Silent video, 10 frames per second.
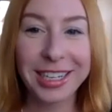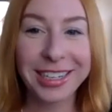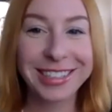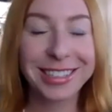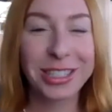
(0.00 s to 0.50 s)

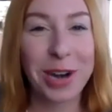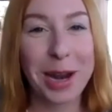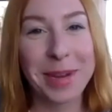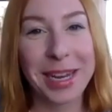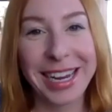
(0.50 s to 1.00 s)
and try
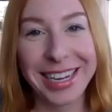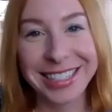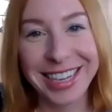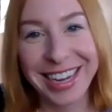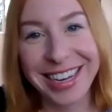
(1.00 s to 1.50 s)
my hand
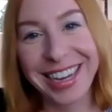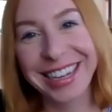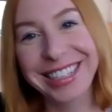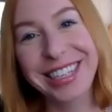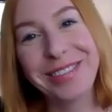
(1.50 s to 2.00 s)
at uh,
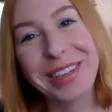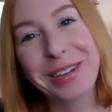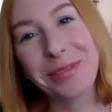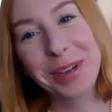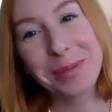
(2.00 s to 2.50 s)
TV
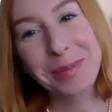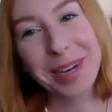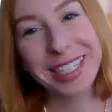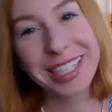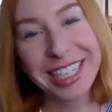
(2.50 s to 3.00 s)
and film
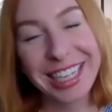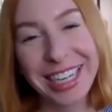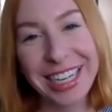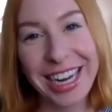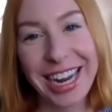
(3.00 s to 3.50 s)

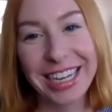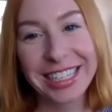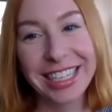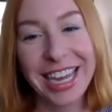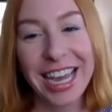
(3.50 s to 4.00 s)
auditioning, and
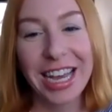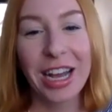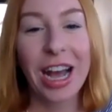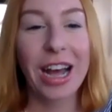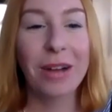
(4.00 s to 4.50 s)

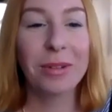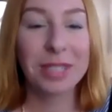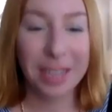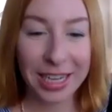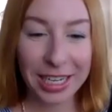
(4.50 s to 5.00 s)
I uh, was
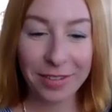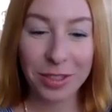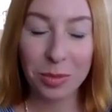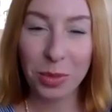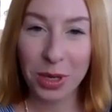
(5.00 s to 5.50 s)
lucky enough to
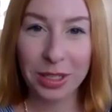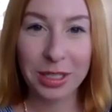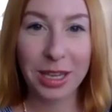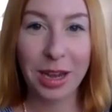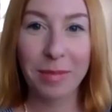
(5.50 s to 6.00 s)
book
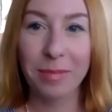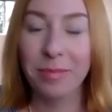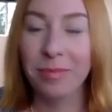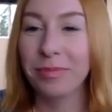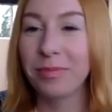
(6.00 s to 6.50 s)
some,
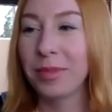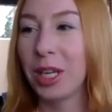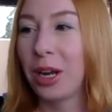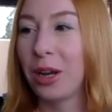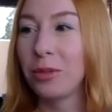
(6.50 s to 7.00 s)
you
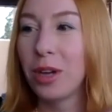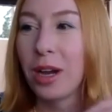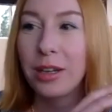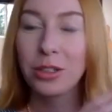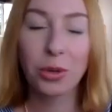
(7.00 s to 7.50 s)
know,
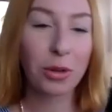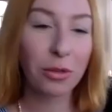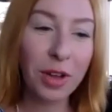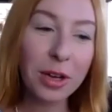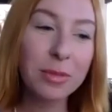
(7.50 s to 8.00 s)
uh, short
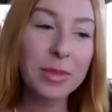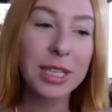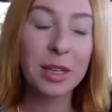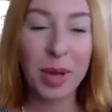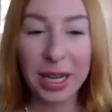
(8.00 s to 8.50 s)
films,
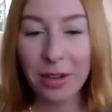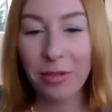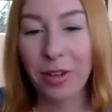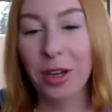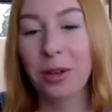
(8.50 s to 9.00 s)
independent
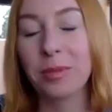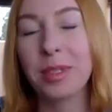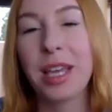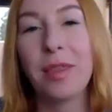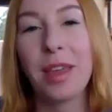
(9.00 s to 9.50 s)
films,
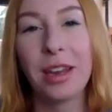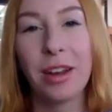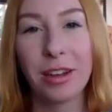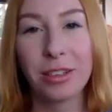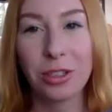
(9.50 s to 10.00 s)
and then
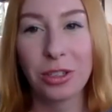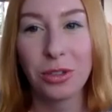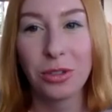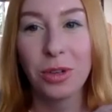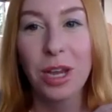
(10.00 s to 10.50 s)

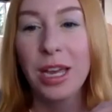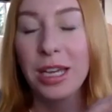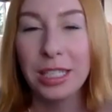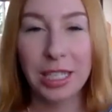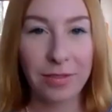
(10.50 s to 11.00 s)
onto
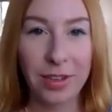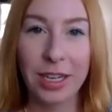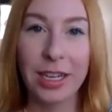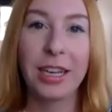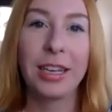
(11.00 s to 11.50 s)

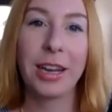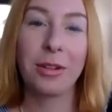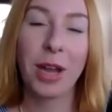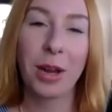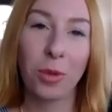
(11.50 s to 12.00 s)
TV and,
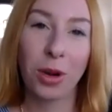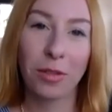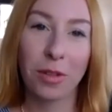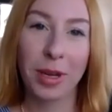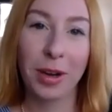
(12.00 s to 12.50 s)
and, and work
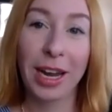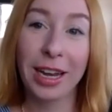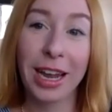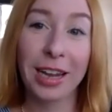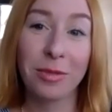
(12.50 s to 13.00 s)
from there. And
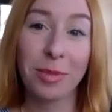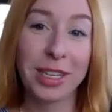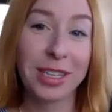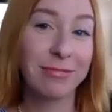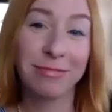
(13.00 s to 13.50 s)
I've
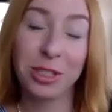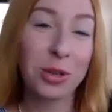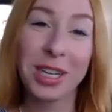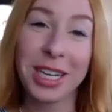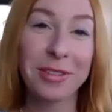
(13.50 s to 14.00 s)
been
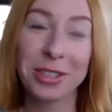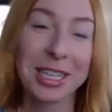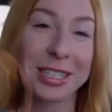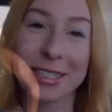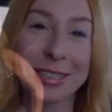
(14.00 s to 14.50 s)
doing it ever
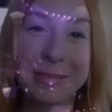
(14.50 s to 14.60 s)
since.